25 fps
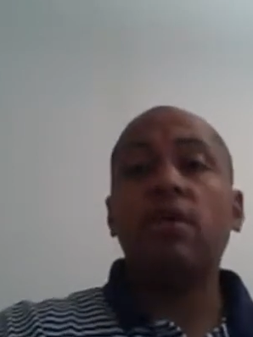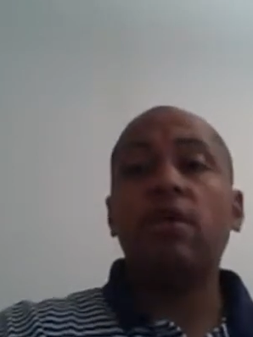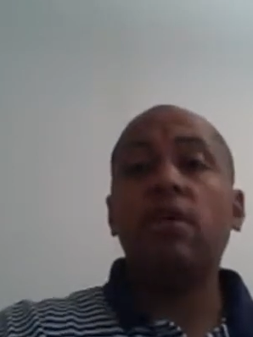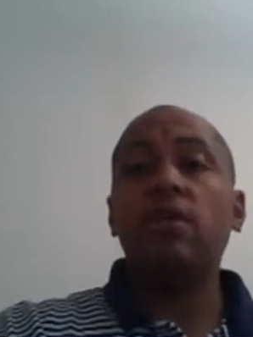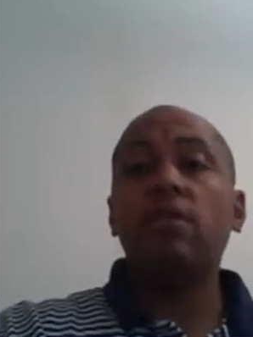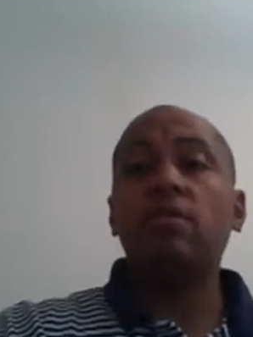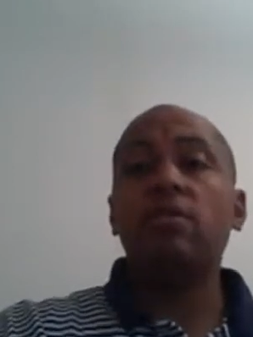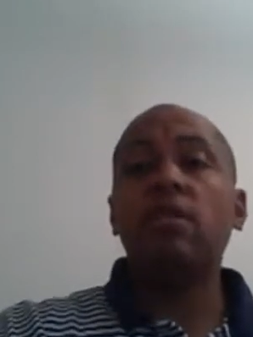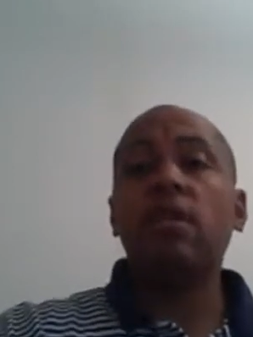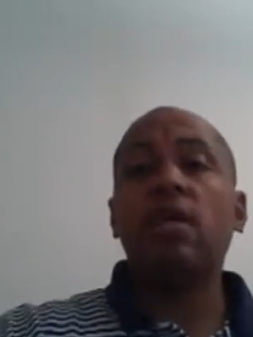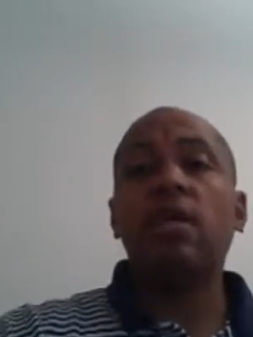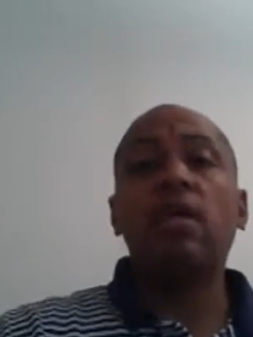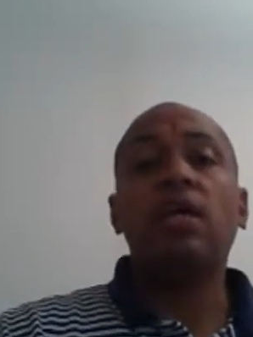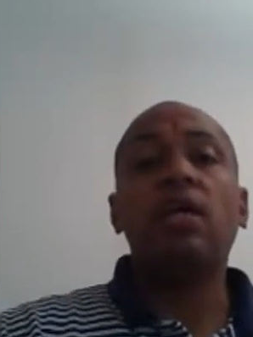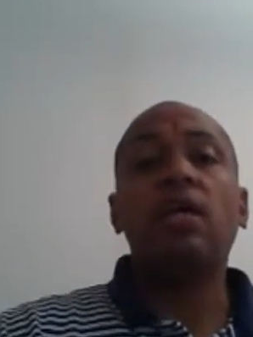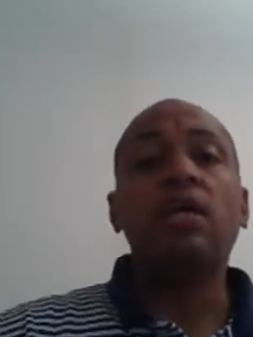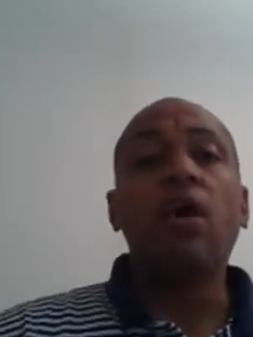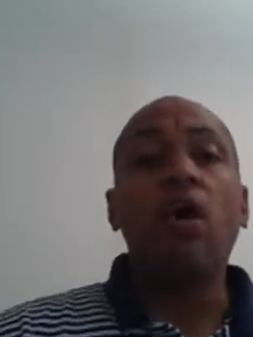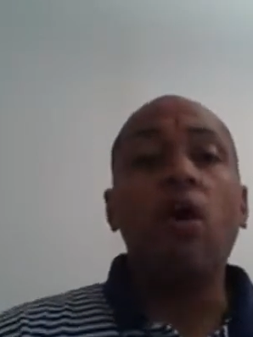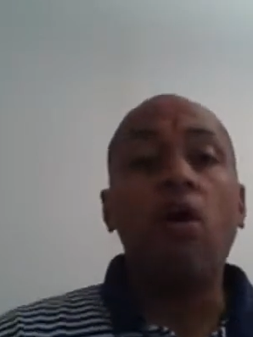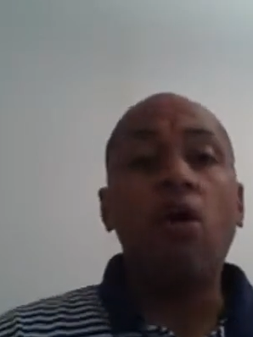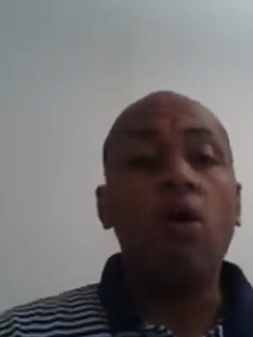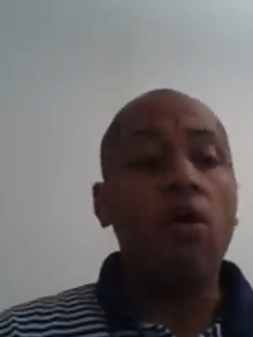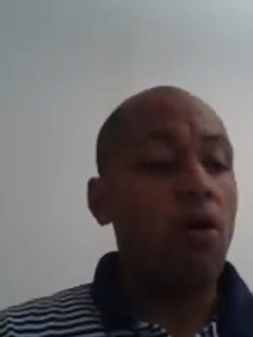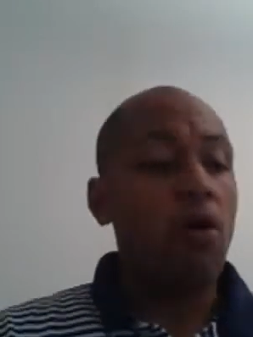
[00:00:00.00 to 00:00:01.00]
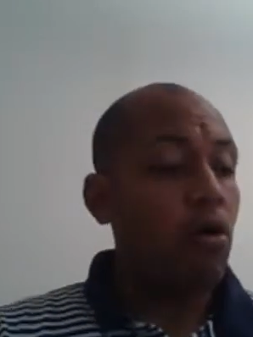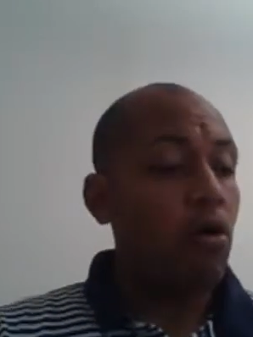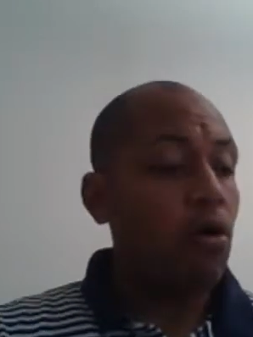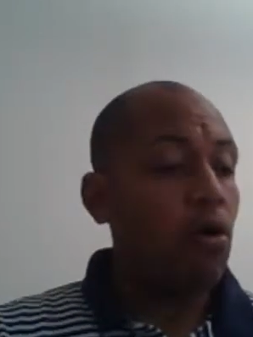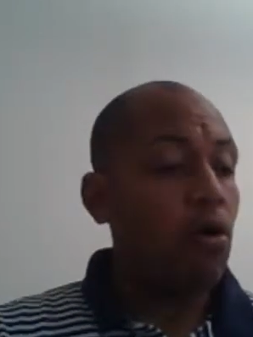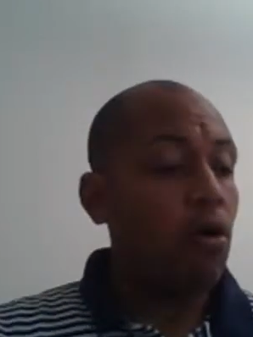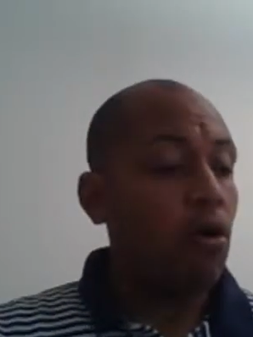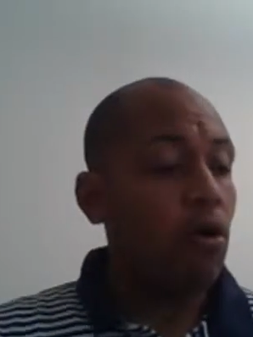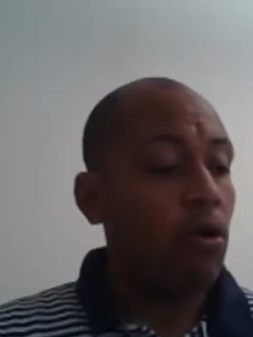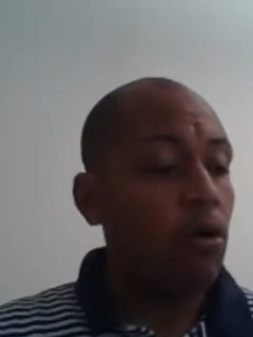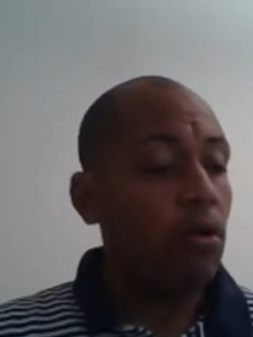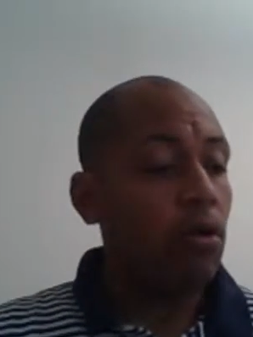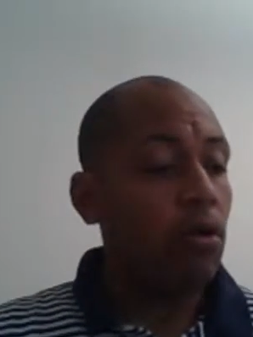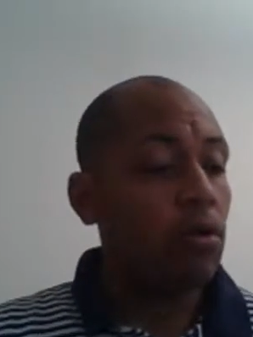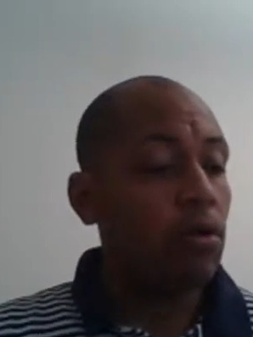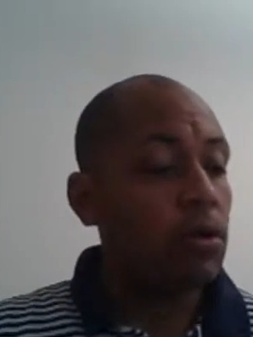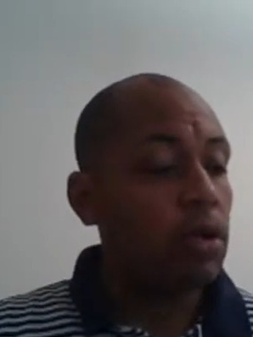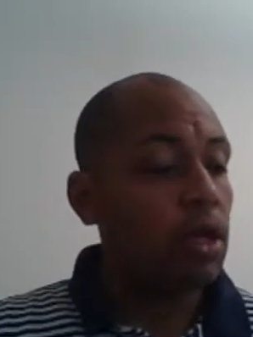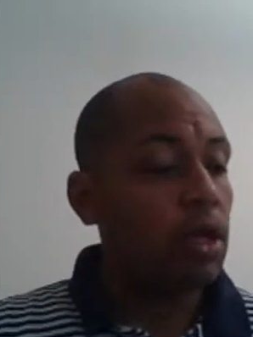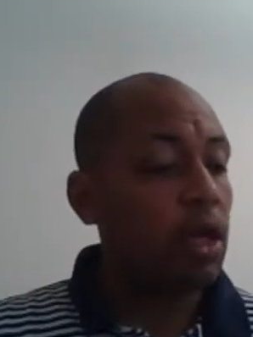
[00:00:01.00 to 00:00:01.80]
us a call.